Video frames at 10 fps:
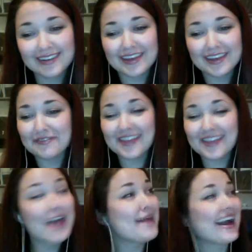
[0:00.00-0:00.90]
They fly
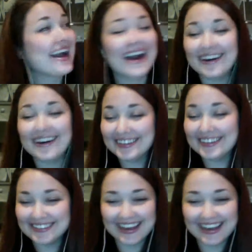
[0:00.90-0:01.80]
back out
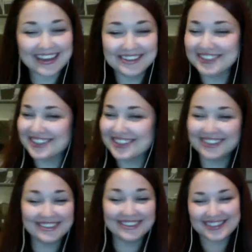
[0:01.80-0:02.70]
like Eagles
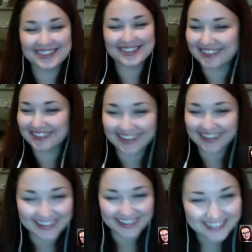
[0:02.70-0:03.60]
do. It's
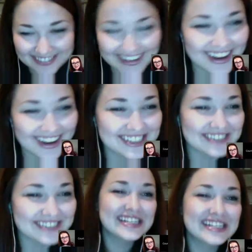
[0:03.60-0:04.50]
very
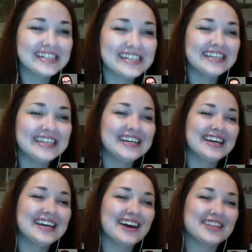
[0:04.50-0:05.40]
awesome.
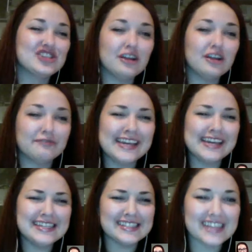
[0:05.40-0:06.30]
The
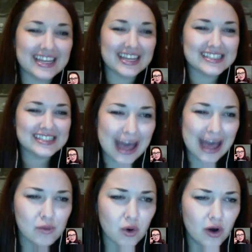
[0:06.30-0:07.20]
Dolphins against the
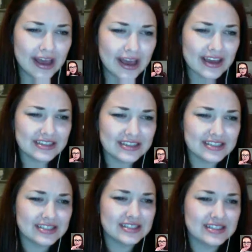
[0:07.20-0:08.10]

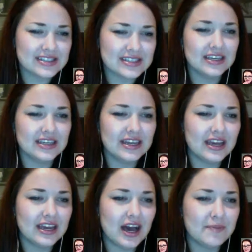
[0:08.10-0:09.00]
Cowboys. Giddy
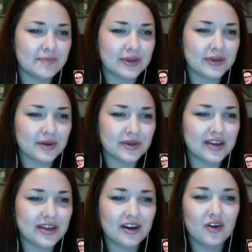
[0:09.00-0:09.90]
up. Here we
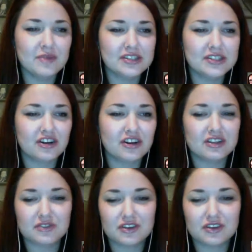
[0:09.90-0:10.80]
go. Must starts for
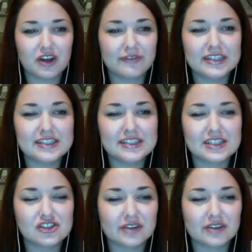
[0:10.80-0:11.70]
the Dolphins.
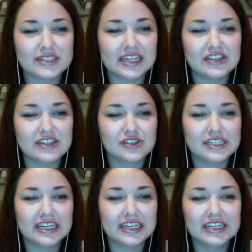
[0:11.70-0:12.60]
Jarvis
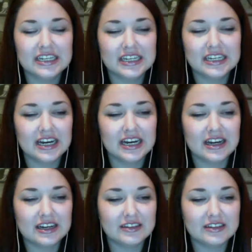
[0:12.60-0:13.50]
Landry.
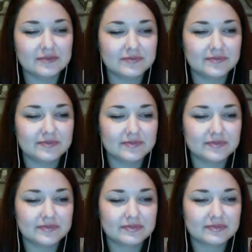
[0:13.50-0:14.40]

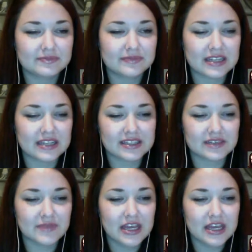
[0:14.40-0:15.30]
That's
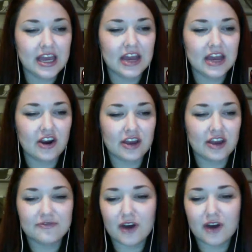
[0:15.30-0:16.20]
it. Arian
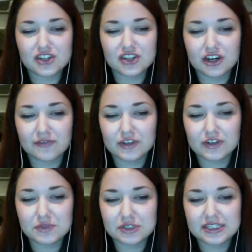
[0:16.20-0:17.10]
Foster,
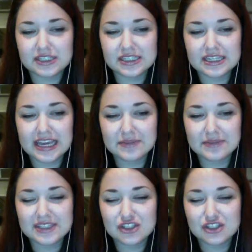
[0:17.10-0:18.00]
first preseason game
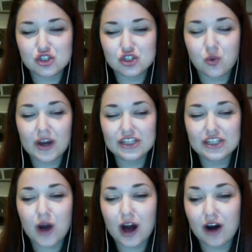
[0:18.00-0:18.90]
since
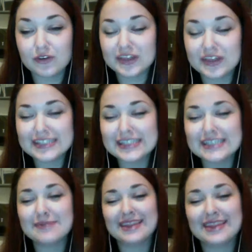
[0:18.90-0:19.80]
2012. This is
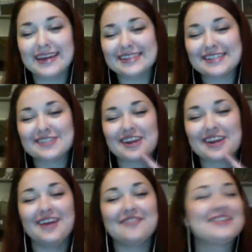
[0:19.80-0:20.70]
my thing. This is what I
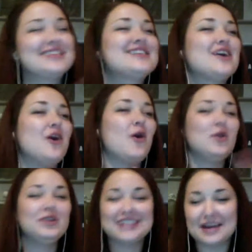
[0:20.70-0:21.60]
love. These
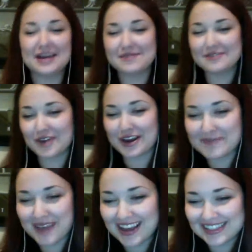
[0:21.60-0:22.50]
old-timer running
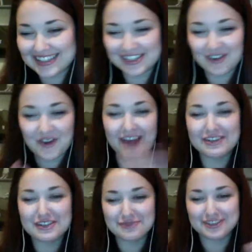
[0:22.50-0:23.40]
backs that don't ever
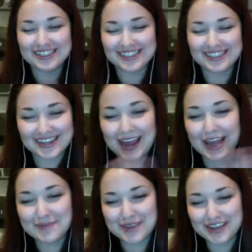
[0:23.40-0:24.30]
do preseason.
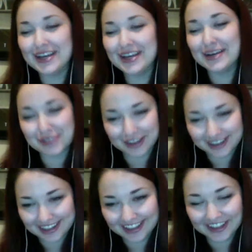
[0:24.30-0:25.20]
AP, I'm talking to
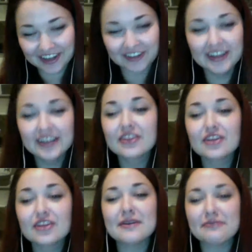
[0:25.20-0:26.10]
you. They're
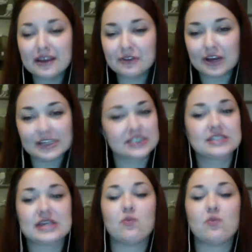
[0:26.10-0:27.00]
my favorites
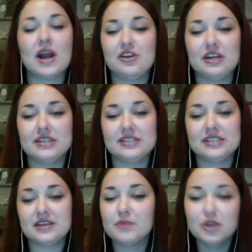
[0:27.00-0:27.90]
because, why do you need to see
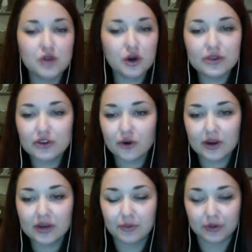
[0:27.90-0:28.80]
them? You know what they're going
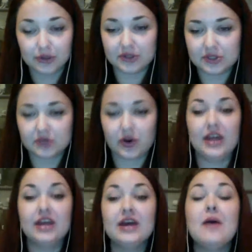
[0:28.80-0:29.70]
to produce, right?
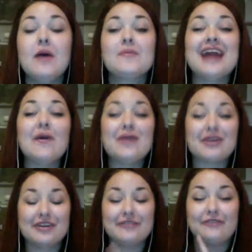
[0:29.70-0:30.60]
But now
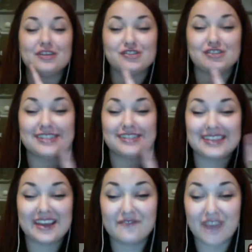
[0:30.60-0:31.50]
Arian Foster is
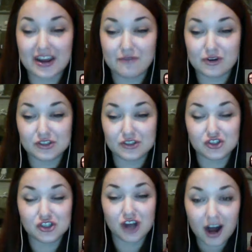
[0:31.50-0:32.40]
fighting for his
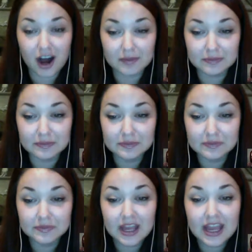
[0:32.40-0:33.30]
job,
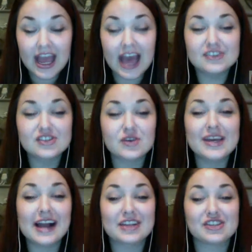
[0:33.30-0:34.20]
and so he
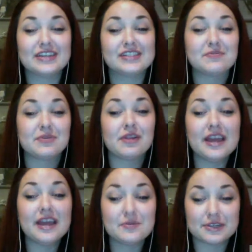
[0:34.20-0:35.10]
actually has to play in the
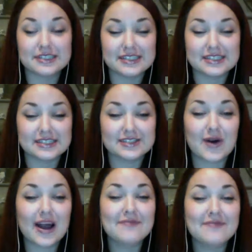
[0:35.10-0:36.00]
preseason. So I
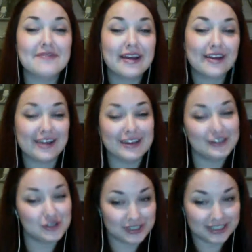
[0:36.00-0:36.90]
am very
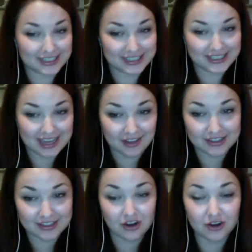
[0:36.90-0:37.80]
intrigued to see how this
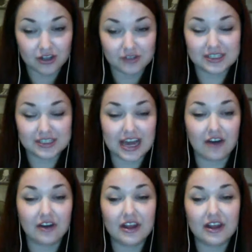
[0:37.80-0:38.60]
all goes down.